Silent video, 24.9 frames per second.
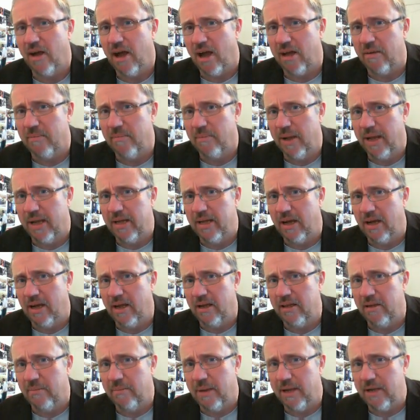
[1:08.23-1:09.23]
on May
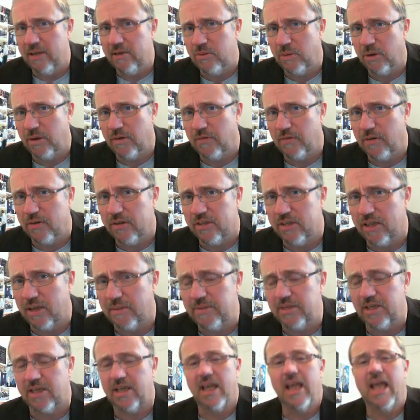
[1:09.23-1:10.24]
on the May 21st
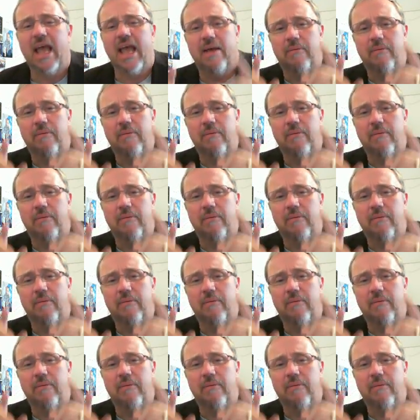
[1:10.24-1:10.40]
subject,